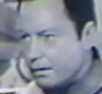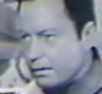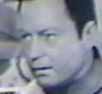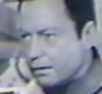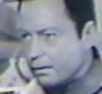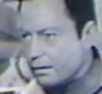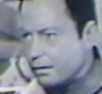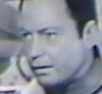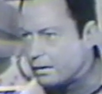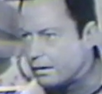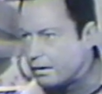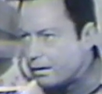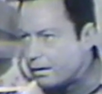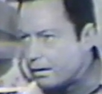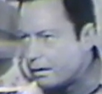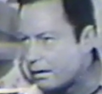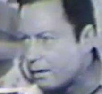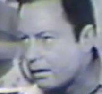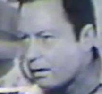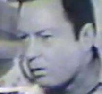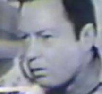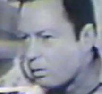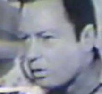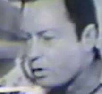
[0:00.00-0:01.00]
Cousins.
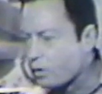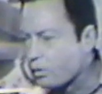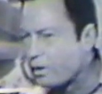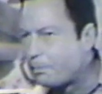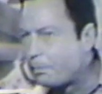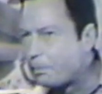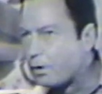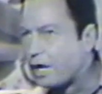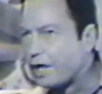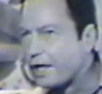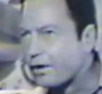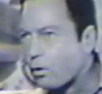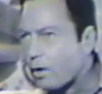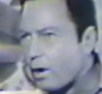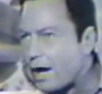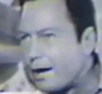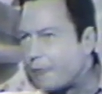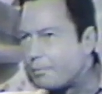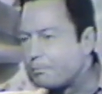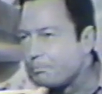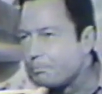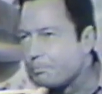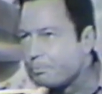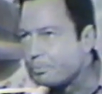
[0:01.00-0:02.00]
What are we pulling,
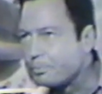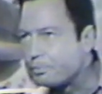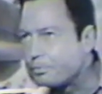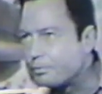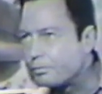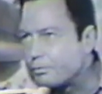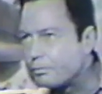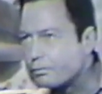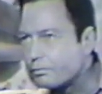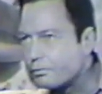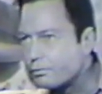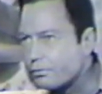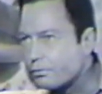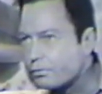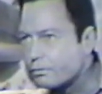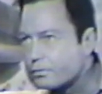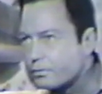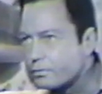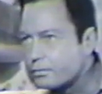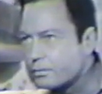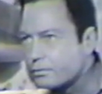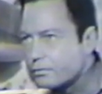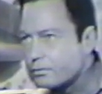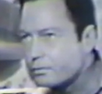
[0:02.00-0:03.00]
Rom?
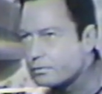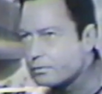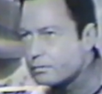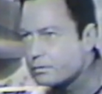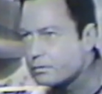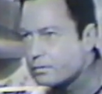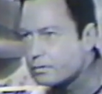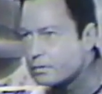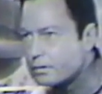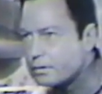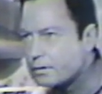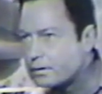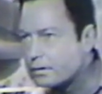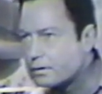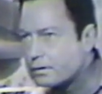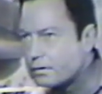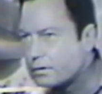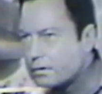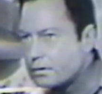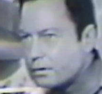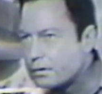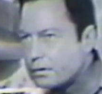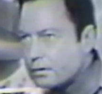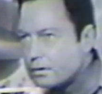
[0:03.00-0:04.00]
95% of full
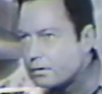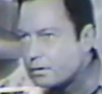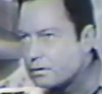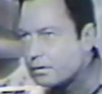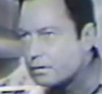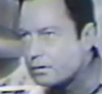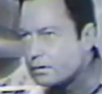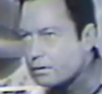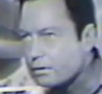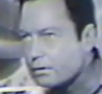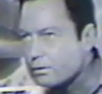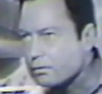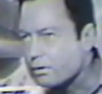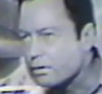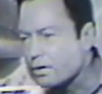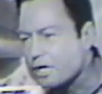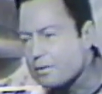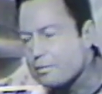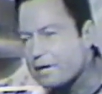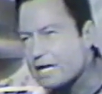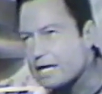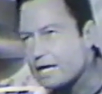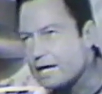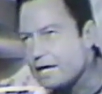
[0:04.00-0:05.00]
load, Captain.
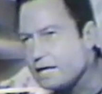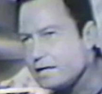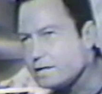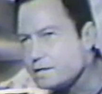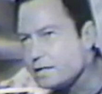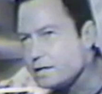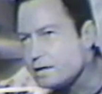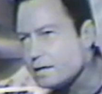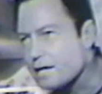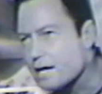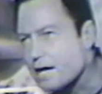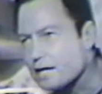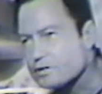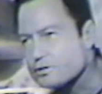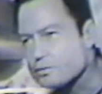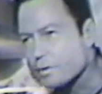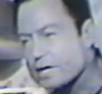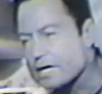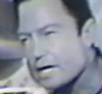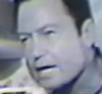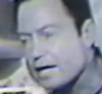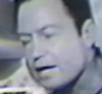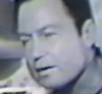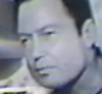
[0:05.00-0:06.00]
We're only making 18
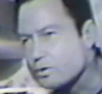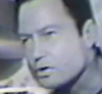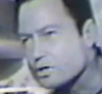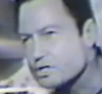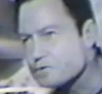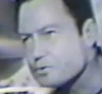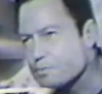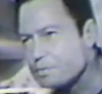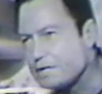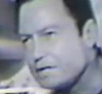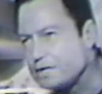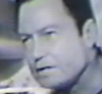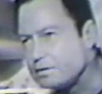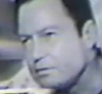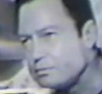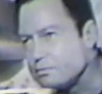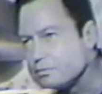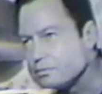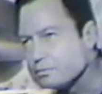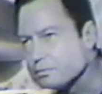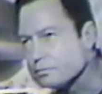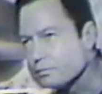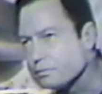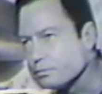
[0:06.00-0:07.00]
knots. We gotta have more
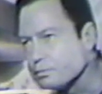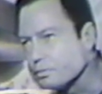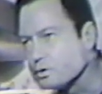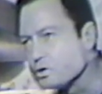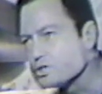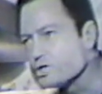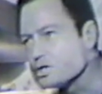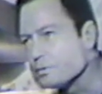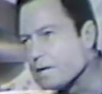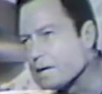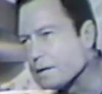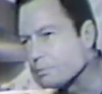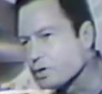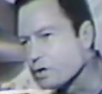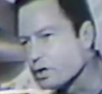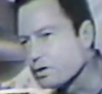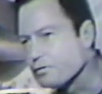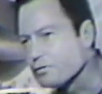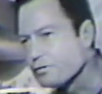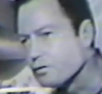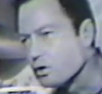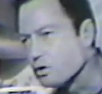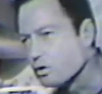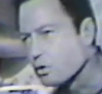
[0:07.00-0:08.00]
speed. Boost them up
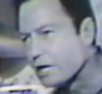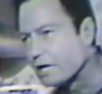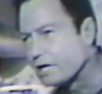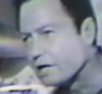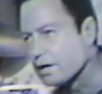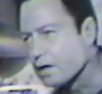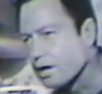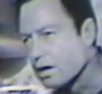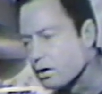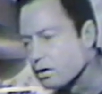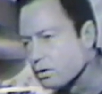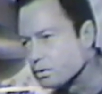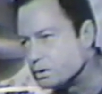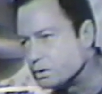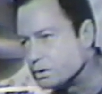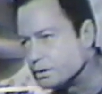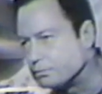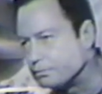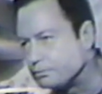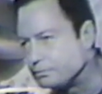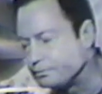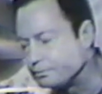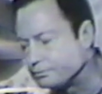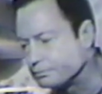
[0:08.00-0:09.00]
to the full rated load.
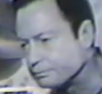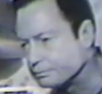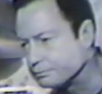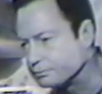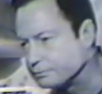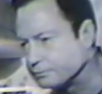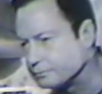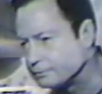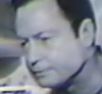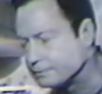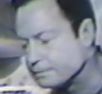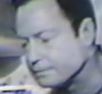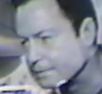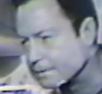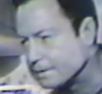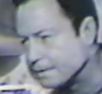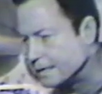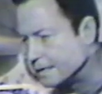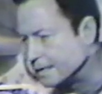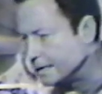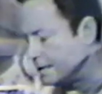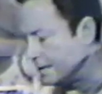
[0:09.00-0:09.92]
Aye, aye, sir.